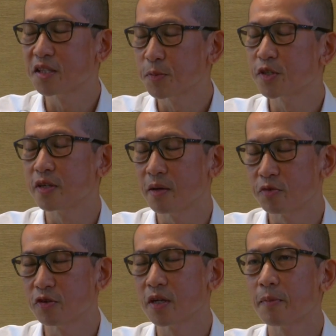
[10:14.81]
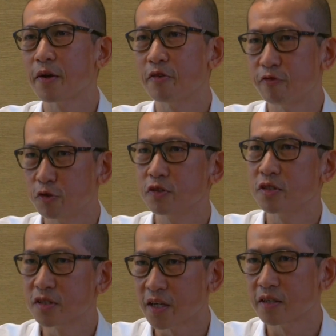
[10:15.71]
especially I'm talking about the food
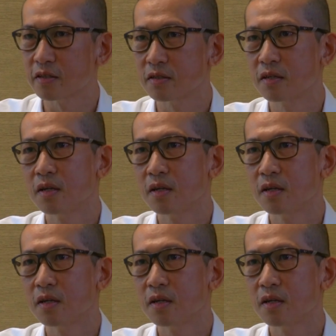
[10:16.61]
sector.